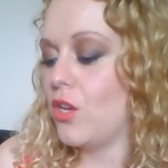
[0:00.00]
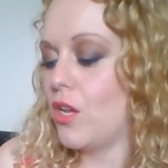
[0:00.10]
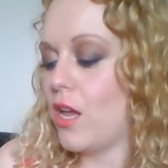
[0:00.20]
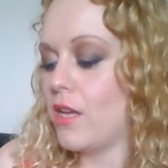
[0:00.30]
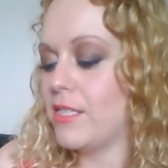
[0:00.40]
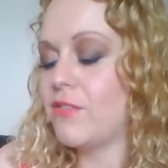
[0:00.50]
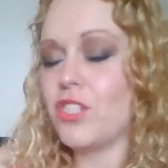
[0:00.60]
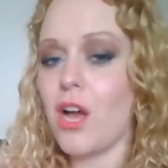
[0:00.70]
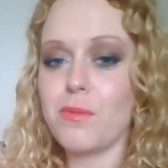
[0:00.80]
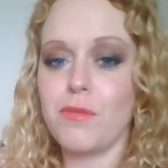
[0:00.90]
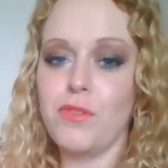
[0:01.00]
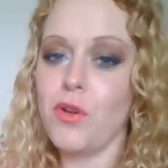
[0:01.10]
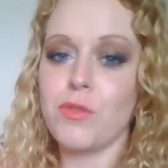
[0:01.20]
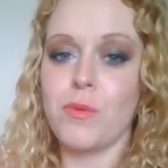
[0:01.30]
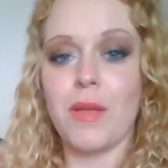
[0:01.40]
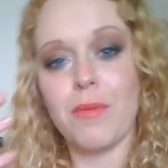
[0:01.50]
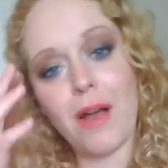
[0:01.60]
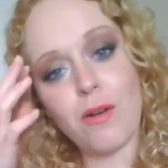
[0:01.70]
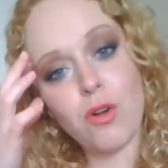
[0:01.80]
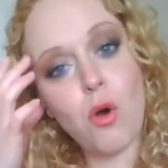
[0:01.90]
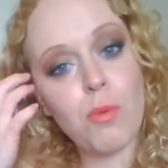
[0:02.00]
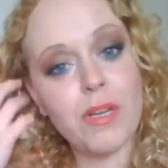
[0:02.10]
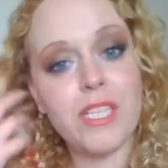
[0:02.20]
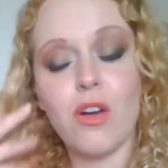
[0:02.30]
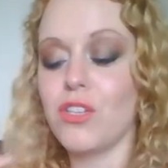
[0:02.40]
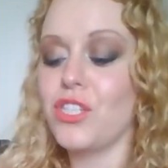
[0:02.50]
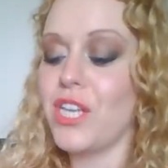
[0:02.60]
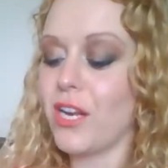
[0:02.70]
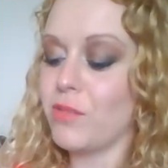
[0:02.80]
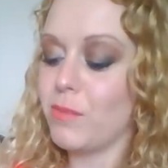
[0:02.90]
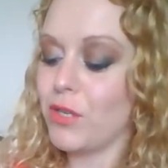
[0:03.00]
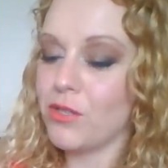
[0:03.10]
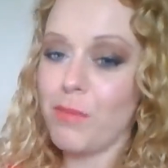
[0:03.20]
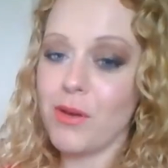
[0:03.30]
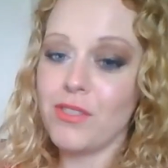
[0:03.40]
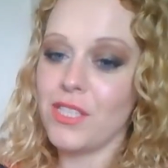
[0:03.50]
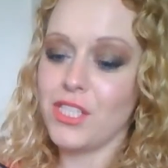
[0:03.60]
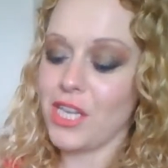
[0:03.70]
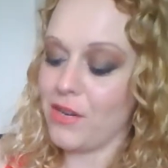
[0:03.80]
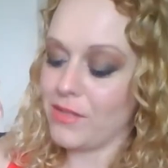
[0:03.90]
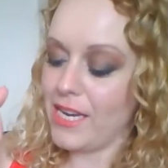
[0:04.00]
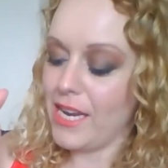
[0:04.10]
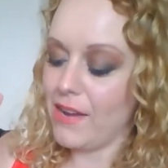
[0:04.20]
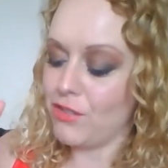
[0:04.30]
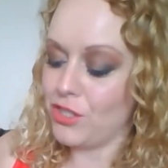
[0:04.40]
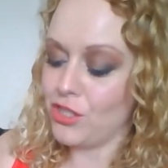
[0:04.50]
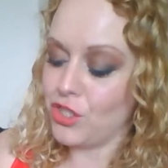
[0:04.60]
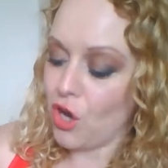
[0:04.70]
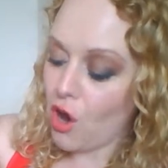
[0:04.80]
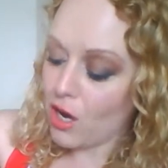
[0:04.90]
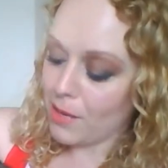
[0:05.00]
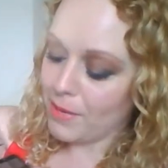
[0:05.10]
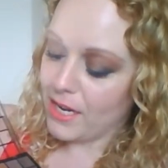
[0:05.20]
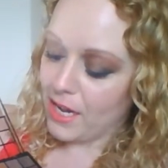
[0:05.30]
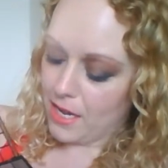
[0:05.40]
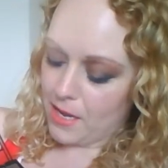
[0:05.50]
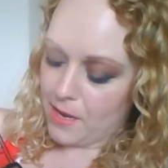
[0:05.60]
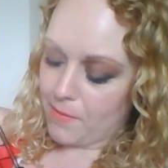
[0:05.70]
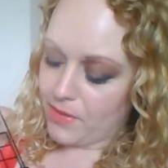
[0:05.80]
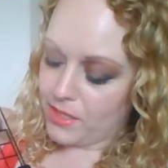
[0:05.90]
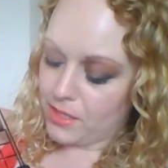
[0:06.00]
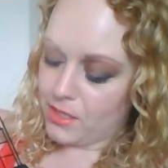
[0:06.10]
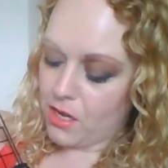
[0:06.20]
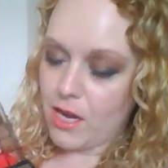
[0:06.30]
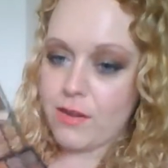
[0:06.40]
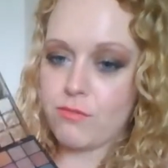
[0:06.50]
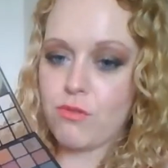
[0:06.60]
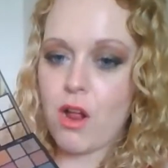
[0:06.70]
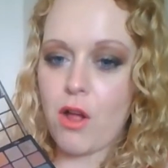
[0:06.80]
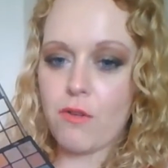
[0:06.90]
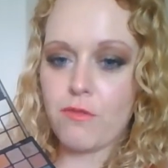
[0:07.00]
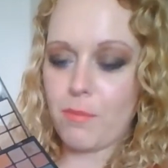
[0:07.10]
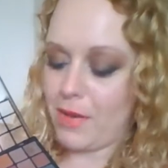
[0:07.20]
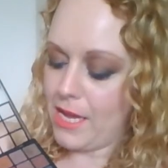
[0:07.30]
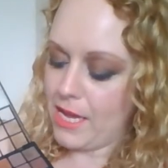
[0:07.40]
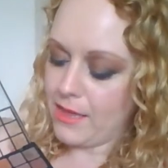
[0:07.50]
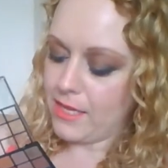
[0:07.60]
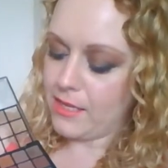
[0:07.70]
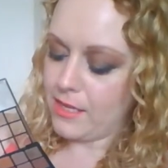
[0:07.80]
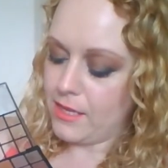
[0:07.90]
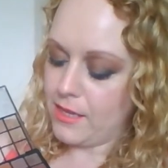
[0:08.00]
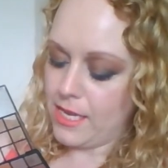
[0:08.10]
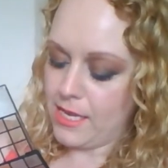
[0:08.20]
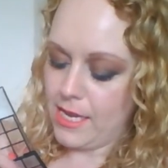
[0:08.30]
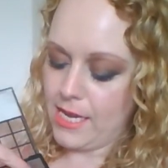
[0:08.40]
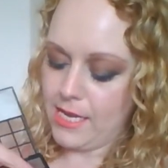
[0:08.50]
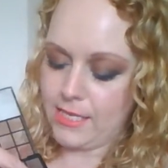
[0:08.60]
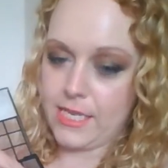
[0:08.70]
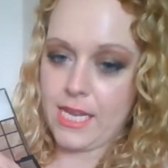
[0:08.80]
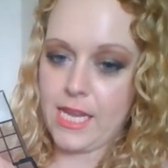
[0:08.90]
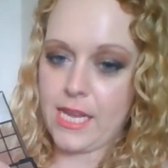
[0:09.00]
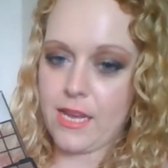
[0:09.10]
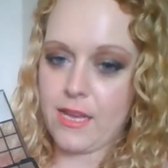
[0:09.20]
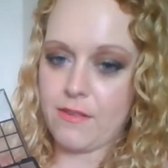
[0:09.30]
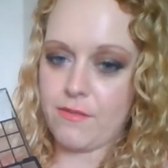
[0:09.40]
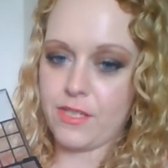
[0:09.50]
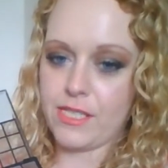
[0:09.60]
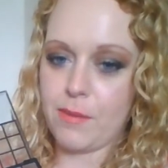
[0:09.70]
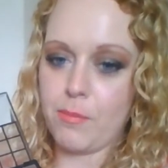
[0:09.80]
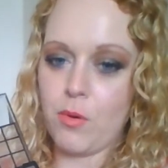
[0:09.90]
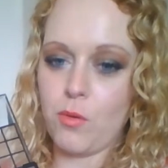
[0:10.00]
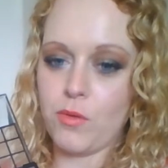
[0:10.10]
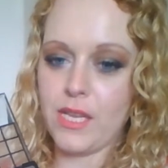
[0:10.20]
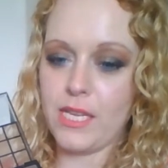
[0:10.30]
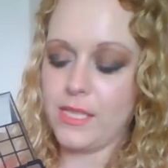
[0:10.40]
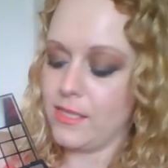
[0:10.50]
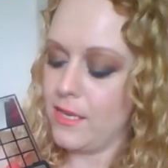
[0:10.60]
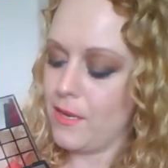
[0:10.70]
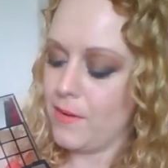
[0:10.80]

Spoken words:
types of looks with it without incorporating other shadows, because most of the shadows in here are just dark. I mean, this entire row from there here to here, for example, these,